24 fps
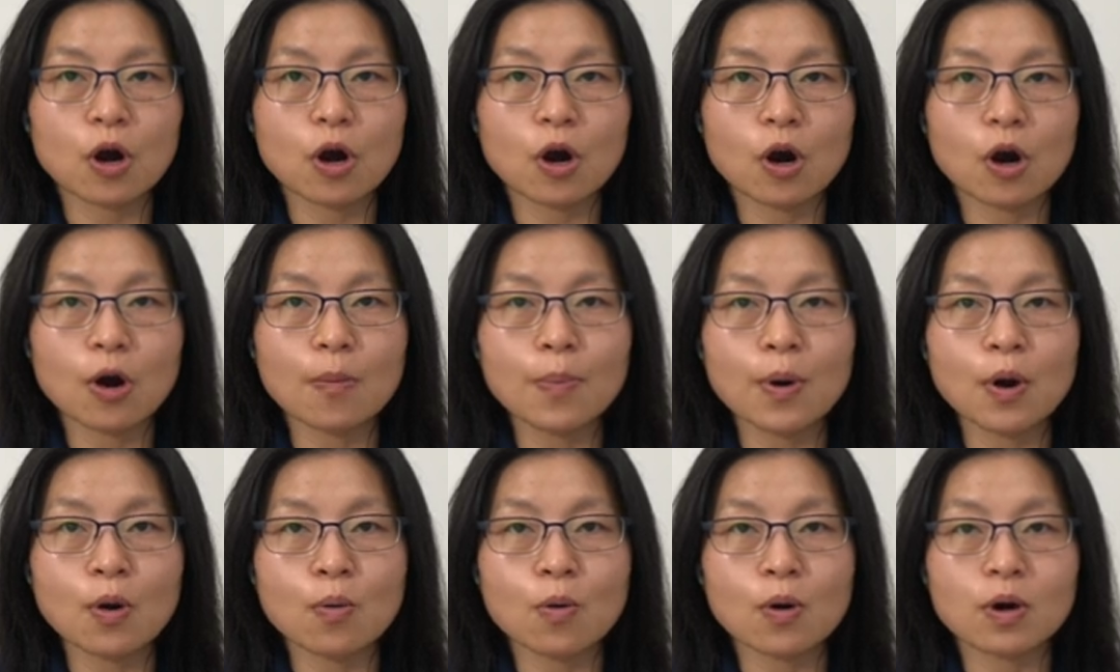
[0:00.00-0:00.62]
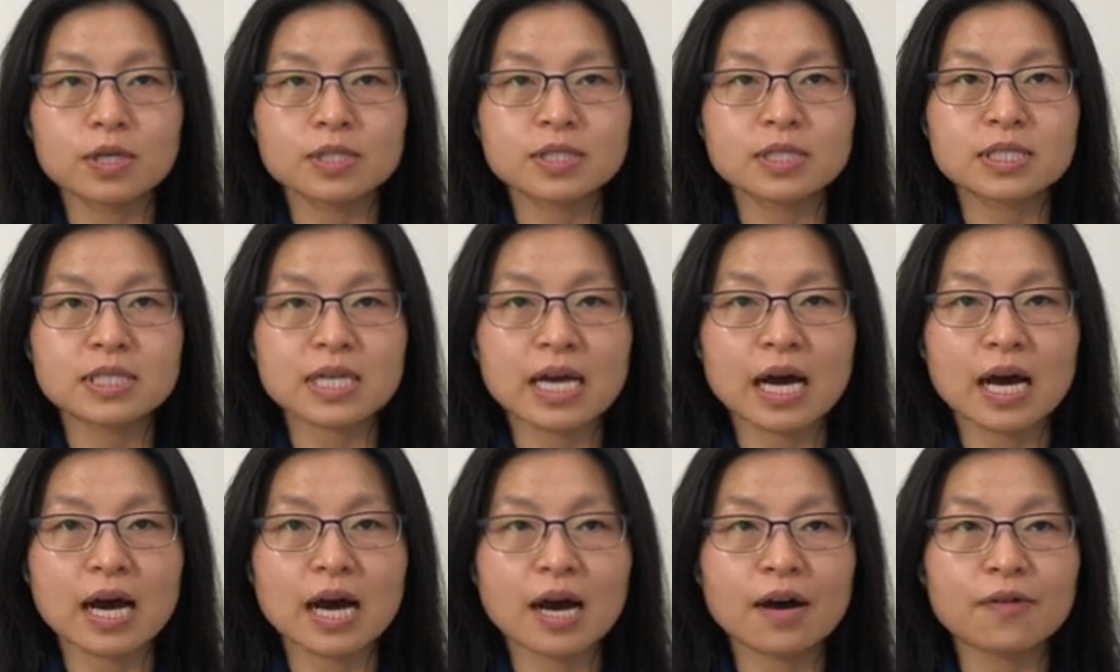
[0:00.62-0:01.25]
upper ones
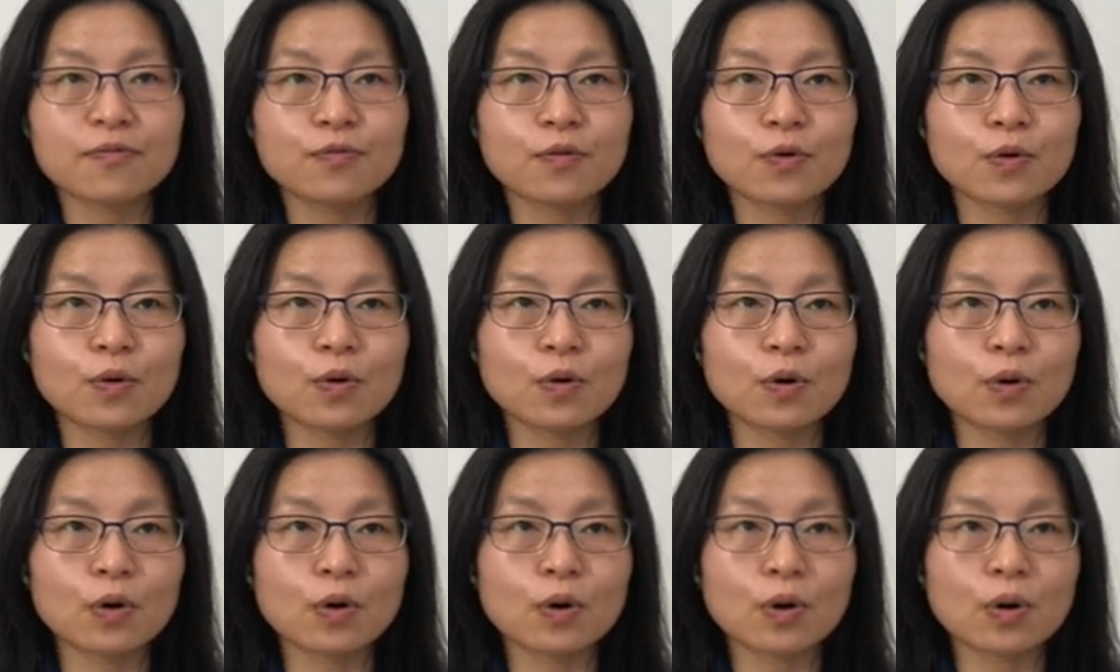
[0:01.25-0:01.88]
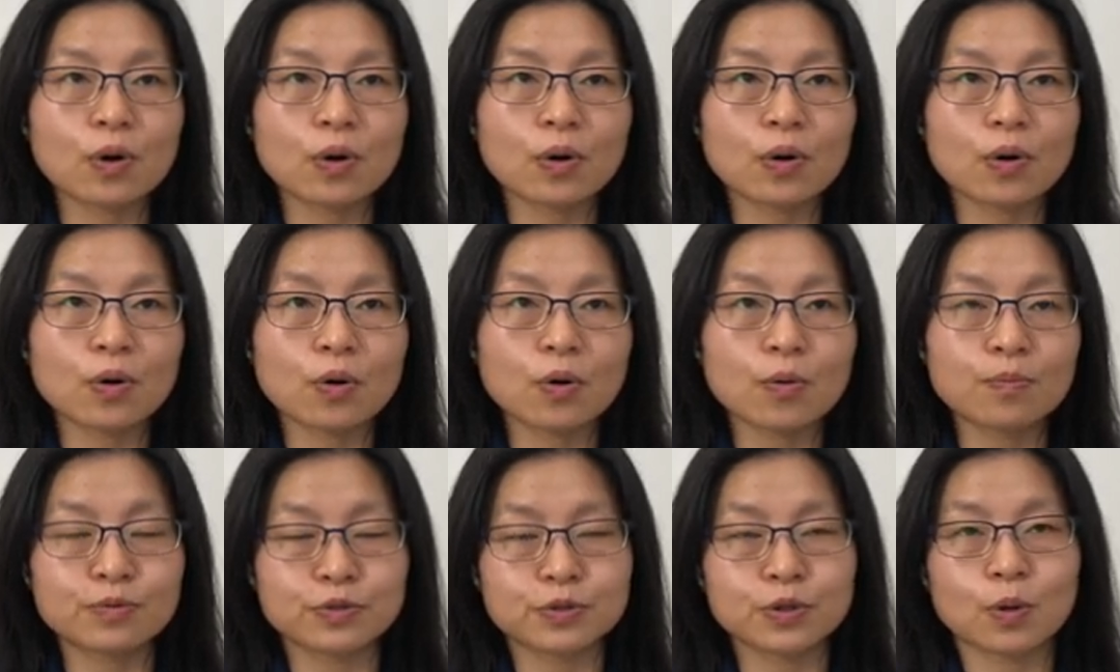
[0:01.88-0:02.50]
are for
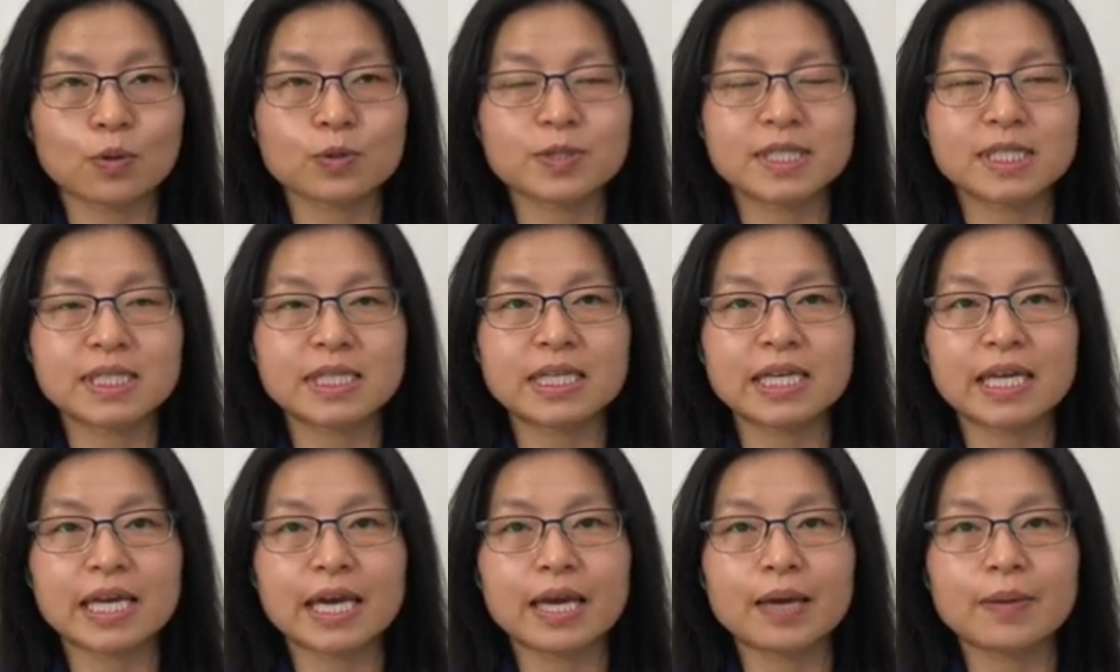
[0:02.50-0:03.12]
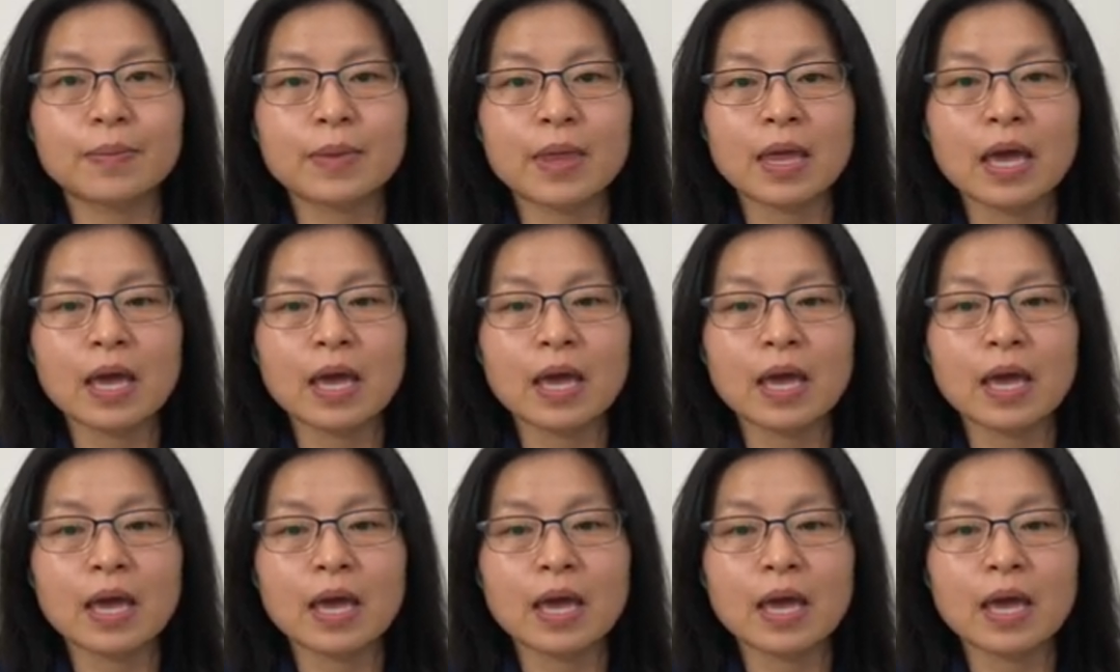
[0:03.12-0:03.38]
OpenOCD,